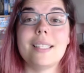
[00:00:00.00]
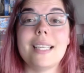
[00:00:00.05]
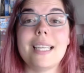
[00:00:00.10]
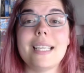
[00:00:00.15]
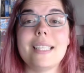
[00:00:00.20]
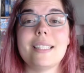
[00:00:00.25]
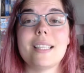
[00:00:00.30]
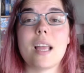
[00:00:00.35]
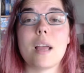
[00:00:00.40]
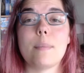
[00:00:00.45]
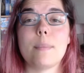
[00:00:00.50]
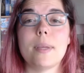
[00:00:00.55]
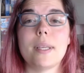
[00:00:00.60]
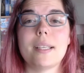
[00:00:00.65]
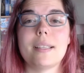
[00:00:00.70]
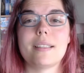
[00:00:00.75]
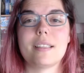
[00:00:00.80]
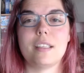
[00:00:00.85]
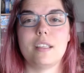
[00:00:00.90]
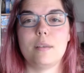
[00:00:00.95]
Today's
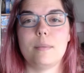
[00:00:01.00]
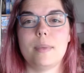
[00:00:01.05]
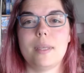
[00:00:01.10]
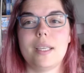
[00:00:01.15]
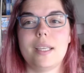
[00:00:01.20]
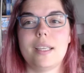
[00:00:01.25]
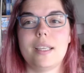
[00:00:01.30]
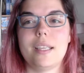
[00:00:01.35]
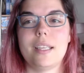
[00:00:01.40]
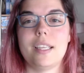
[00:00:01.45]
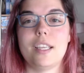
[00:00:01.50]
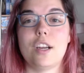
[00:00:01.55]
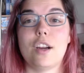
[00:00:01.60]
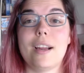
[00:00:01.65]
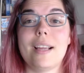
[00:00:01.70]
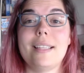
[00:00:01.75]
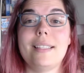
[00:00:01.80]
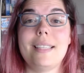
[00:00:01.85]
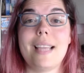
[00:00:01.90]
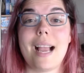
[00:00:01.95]
topic is going to be
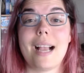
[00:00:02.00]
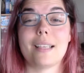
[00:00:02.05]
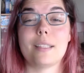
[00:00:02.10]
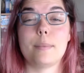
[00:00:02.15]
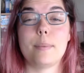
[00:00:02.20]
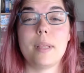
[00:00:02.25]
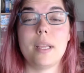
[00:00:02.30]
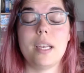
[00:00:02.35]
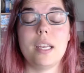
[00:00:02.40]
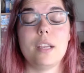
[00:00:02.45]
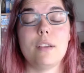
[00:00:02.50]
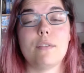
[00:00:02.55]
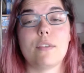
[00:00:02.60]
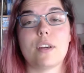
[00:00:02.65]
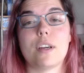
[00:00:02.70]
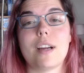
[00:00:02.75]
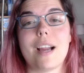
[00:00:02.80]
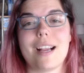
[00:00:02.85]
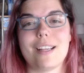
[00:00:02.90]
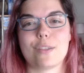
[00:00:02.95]
year-end tax planning
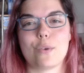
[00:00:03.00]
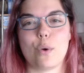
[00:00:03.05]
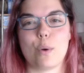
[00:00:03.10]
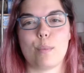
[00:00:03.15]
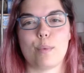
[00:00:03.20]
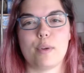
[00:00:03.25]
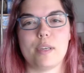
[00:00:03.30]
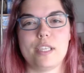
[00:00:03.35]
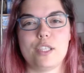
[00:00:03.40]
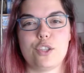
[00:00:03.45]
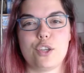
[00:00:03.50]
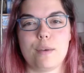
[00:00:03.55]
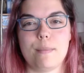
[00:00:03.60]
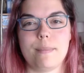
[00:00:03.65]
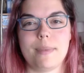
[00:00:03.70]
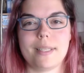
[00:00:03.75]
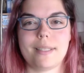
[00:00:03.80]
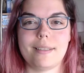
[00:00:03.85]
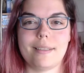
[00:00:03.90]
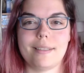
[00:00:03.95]
for S-Corporation
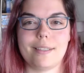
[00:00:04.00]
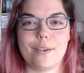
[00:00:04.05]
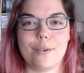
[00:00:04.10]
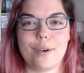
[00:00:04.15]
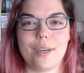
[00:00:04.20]
business